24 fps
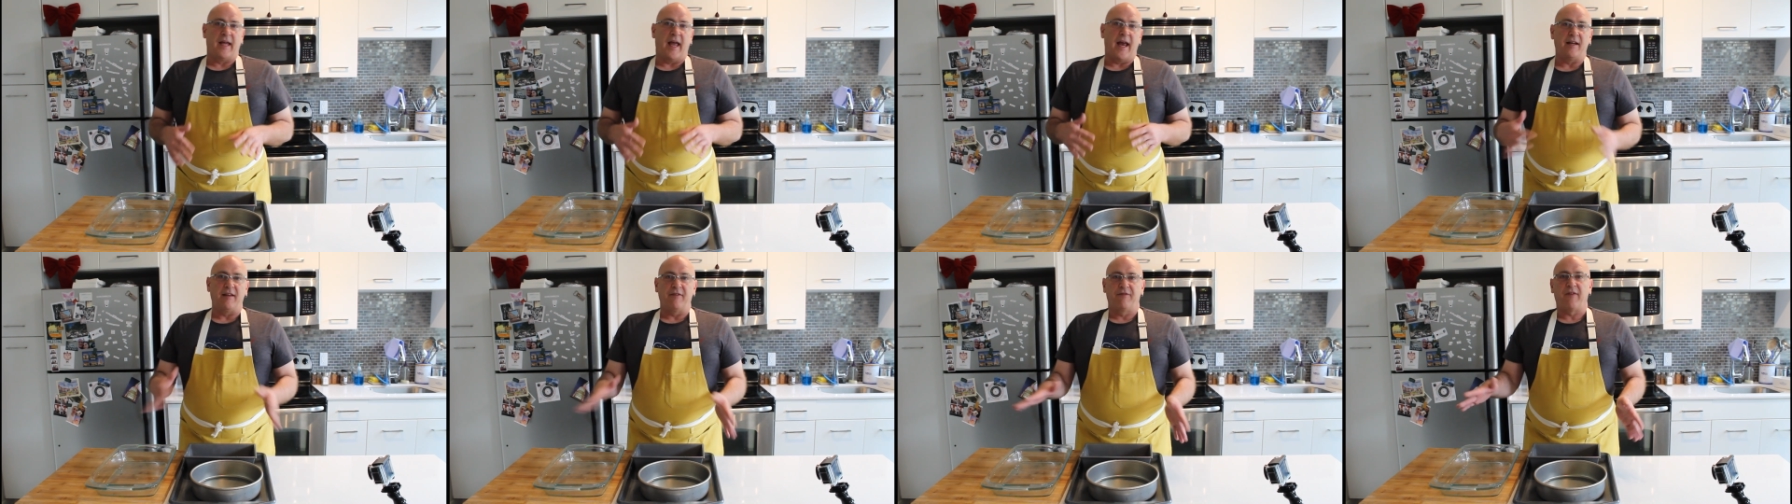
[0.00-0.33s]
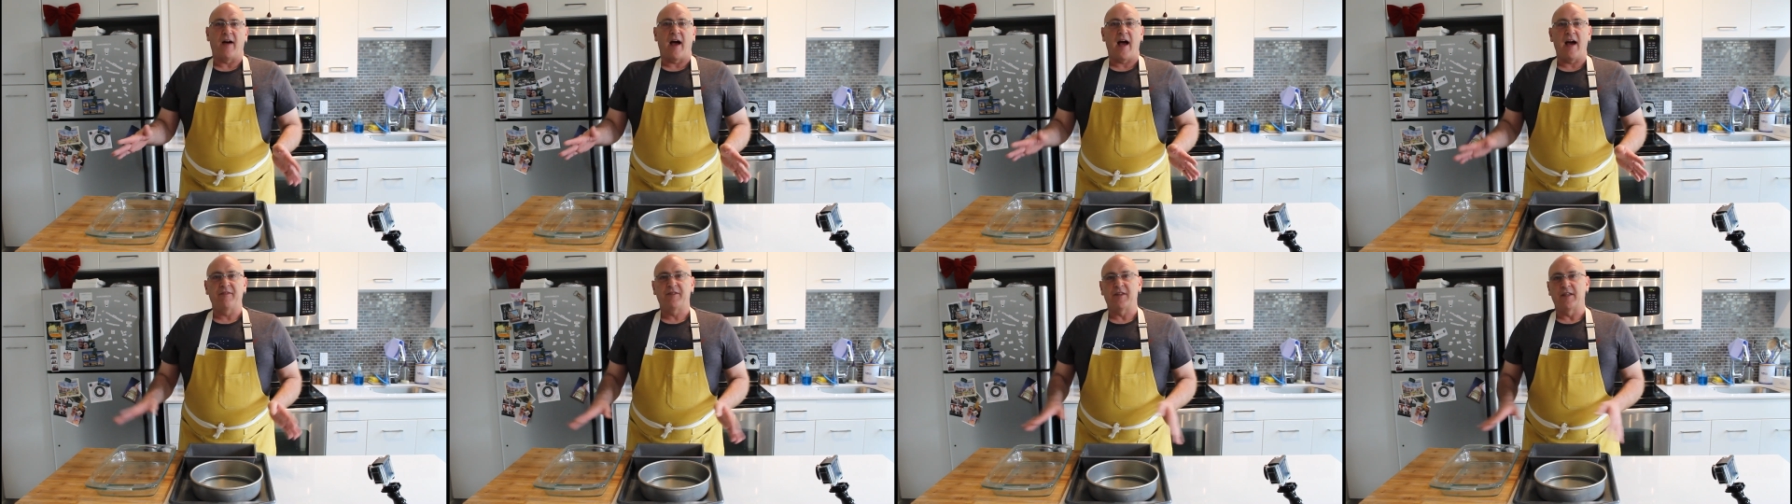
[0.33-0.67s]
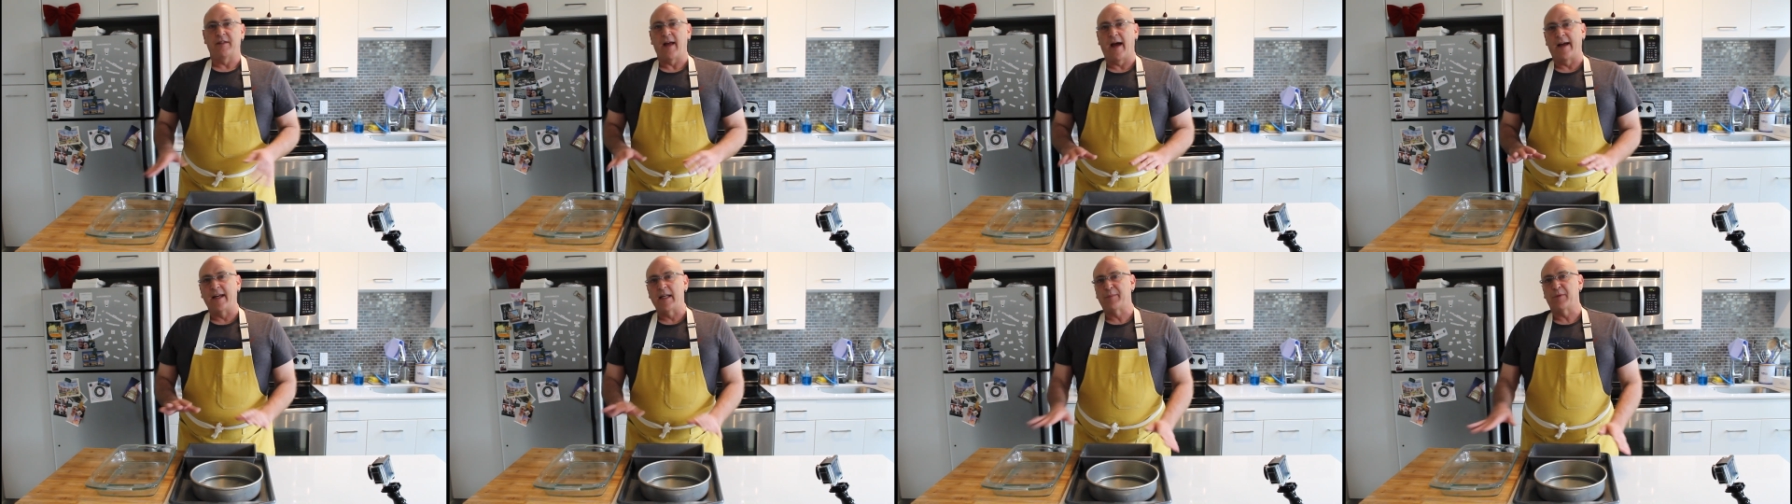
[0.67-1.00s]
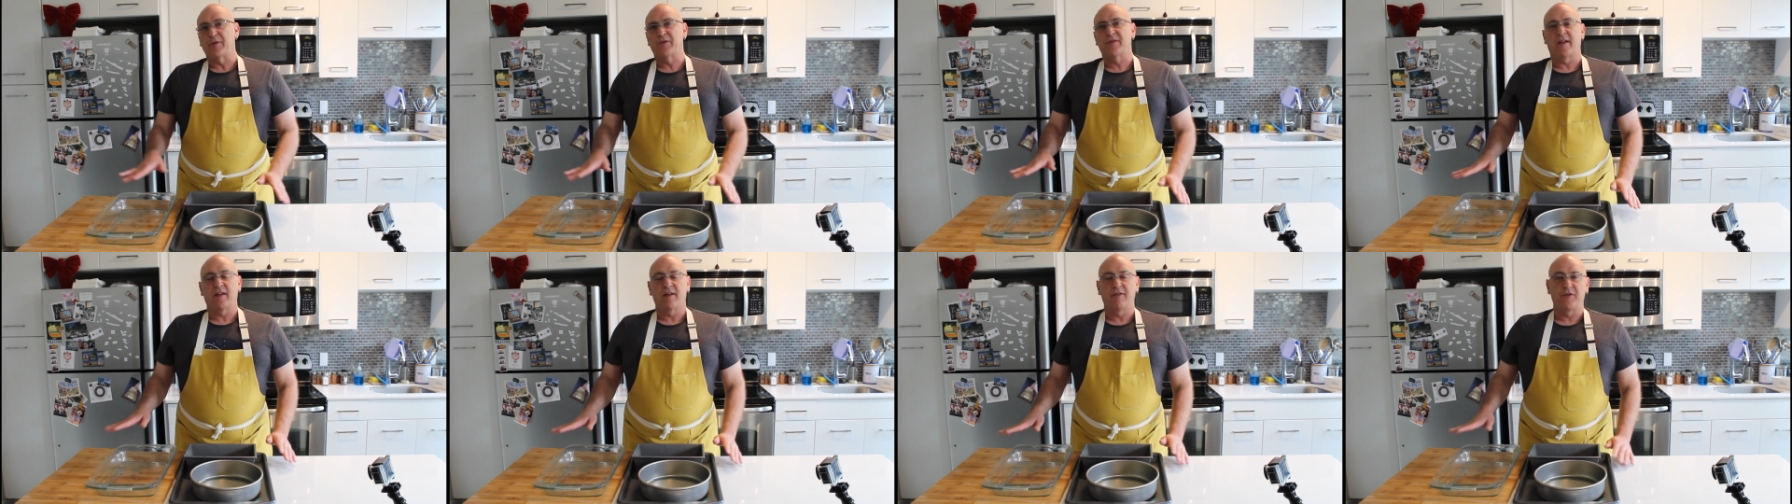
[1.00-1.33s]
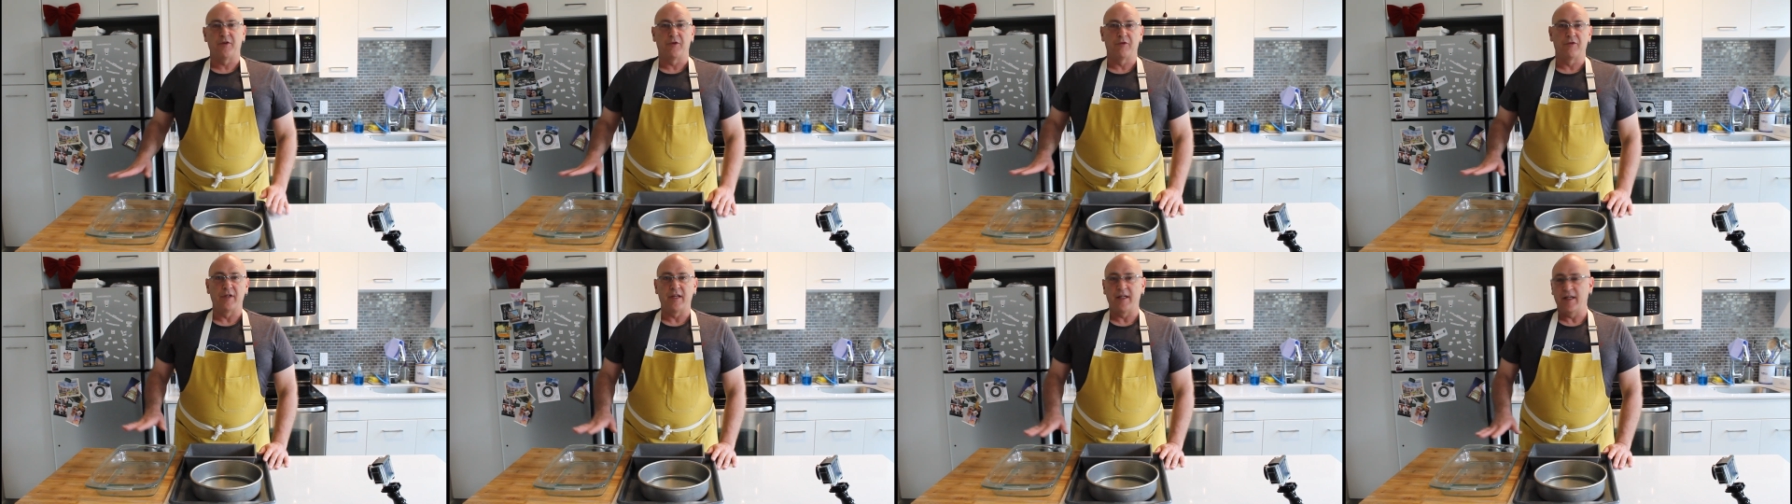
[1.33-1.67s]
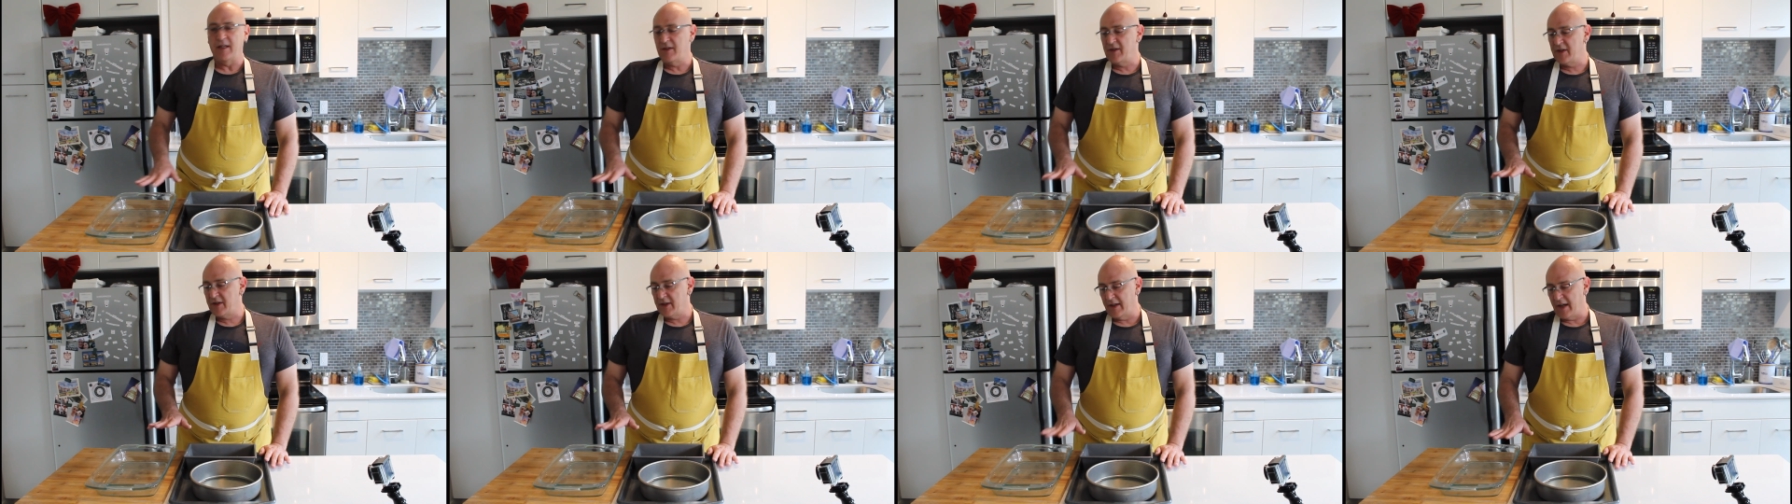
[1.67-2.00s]
the 85 to 90% of your
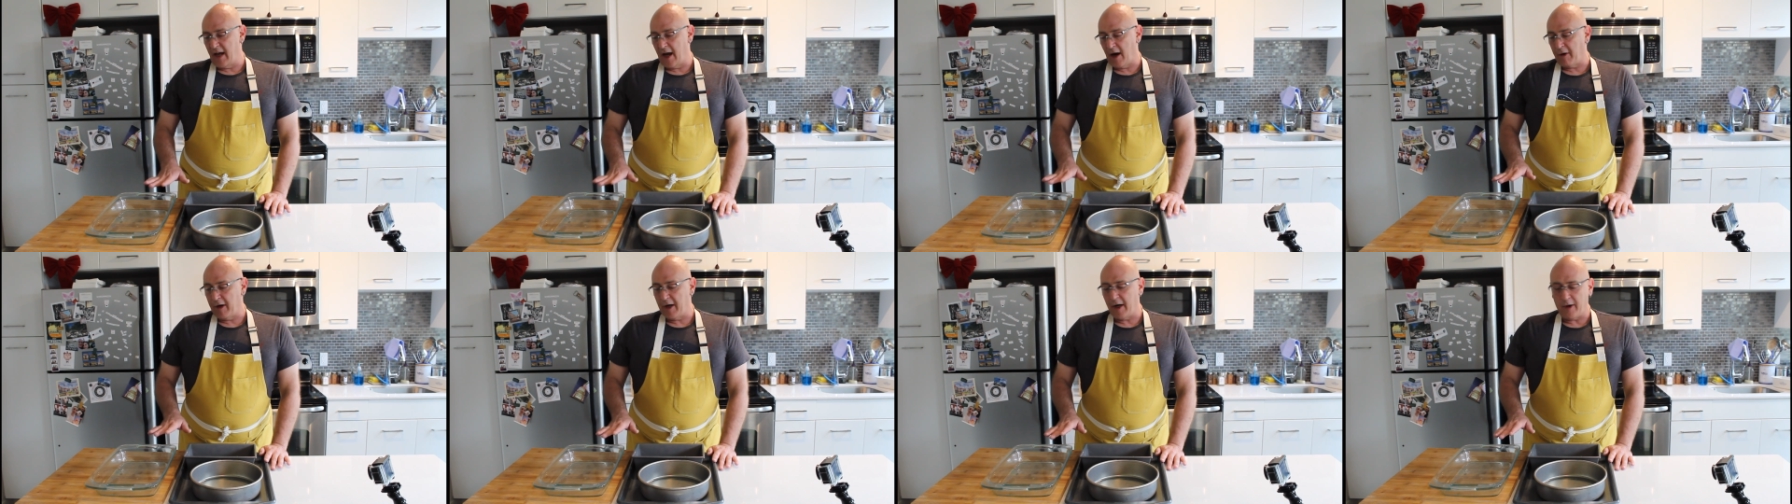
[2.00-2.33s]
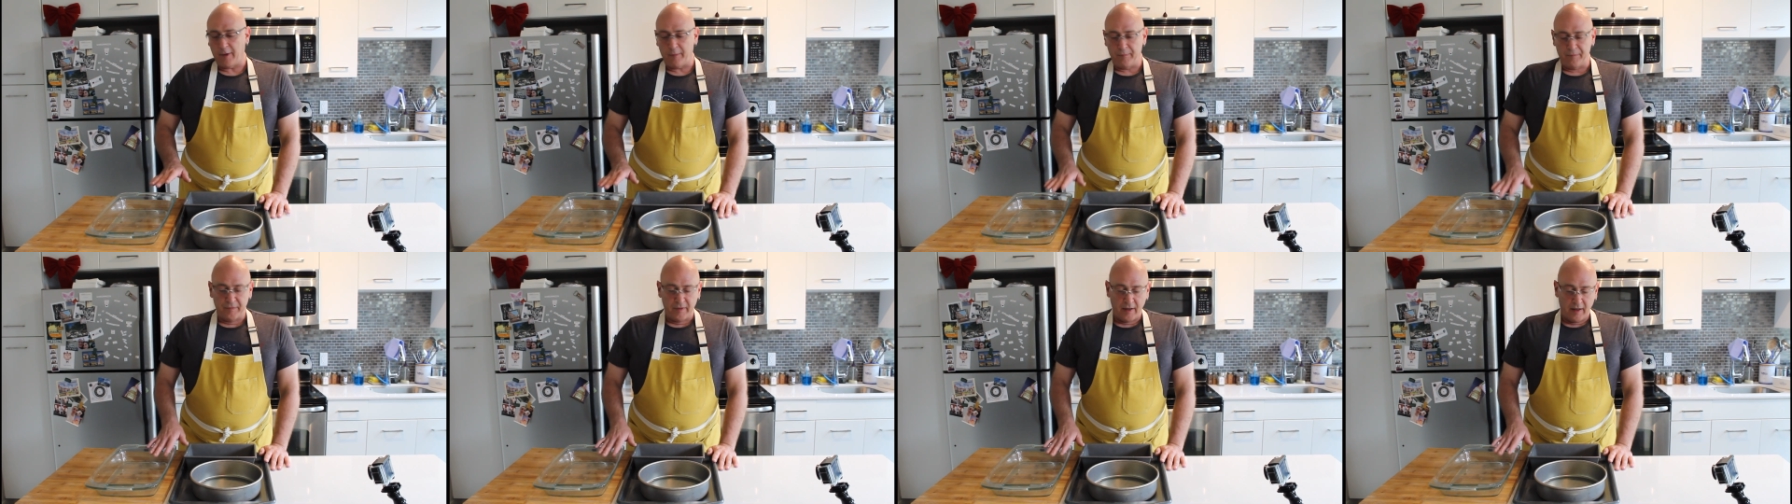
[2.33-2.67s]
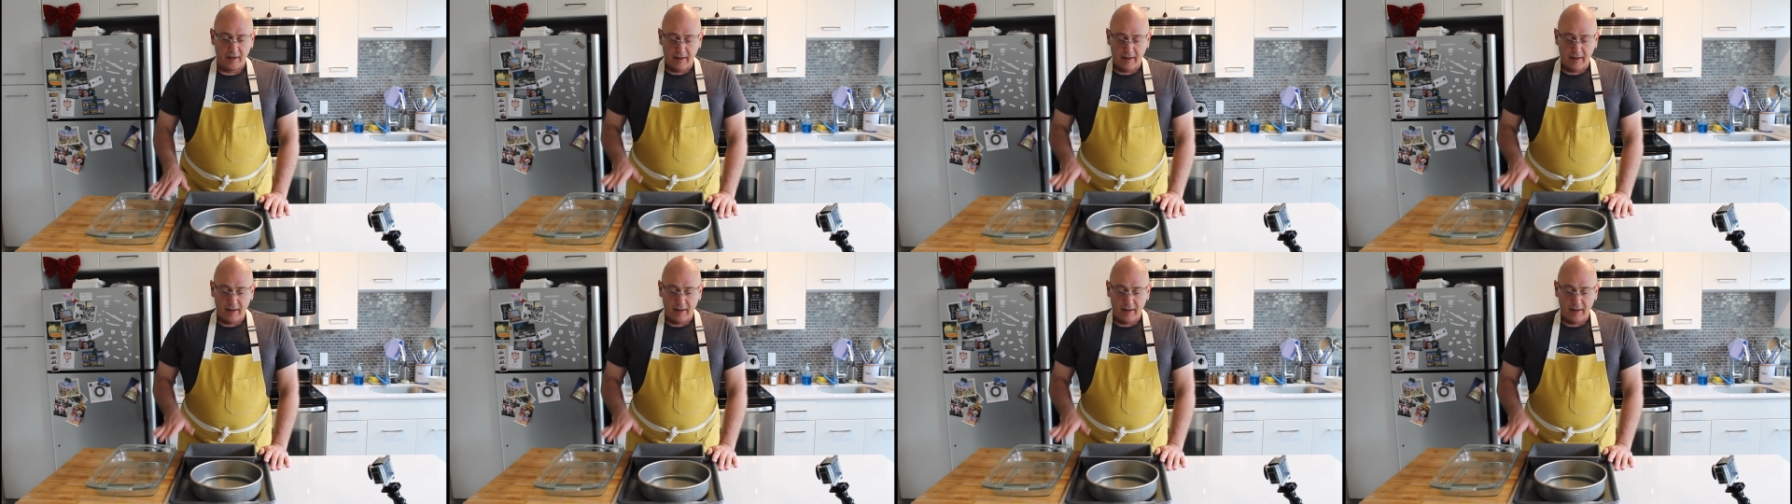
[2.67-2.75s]
needs scenario.